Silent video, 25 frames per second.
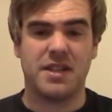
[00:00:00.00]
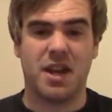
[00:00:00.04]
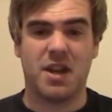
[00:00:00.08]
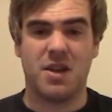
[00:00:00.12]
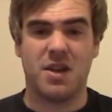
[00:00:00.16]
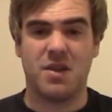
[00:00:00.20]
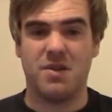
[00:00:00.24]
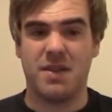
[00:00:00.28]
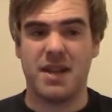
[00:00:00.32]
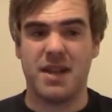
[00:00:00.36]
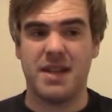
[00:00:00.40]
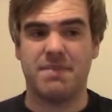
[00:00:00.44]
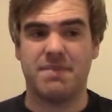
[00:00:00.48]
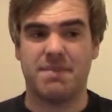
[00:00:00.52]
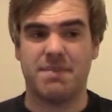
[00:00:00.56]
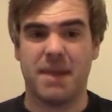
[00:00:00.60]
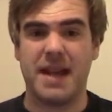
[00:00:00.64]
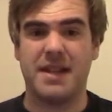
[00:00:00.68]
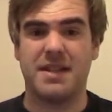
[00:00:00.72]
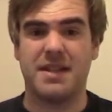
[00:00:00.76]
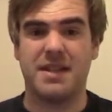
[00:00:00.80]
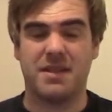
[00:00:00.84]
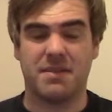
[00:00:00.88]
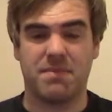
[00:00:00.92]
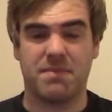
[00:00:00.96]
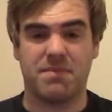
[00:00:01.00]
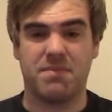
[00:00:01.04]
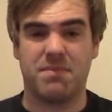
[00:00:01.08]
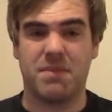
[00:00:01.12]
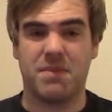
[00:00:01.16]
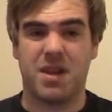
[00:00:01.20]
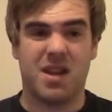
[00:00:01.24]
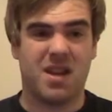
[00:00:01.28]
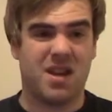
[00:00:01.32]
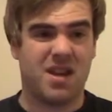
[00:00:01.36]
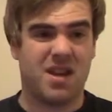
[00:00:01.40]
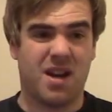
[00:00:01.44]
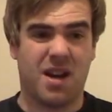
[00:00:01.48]
so this beta's,
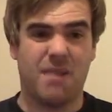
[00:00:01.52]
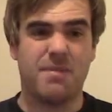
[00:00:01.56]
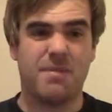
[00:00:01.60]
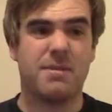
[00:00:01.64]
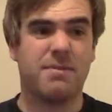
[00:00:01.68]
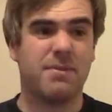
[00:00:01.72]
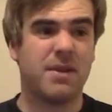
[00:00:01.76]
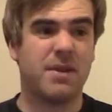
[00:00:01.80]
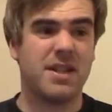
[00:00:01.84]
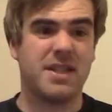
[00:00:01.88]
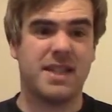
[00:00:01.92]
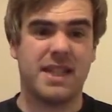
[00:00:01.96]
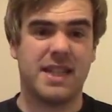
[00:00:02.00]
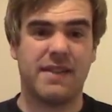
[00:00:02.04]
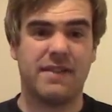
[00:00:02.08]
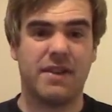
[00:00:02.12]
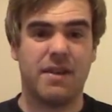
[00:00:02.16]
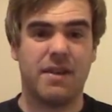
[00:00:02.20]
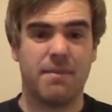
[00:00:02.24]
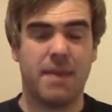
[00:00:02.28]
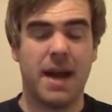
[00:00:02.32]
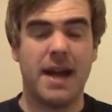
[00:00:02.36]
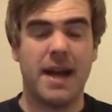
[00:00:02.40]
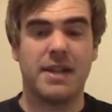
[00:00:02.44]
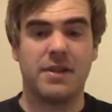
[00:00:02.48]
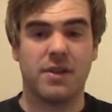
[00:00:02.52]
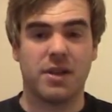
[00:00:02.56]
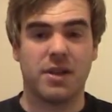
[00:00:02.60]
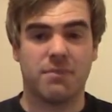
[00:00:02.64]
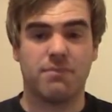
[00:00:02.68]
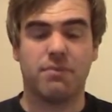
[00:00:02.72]
I'm surprised it's even in beta.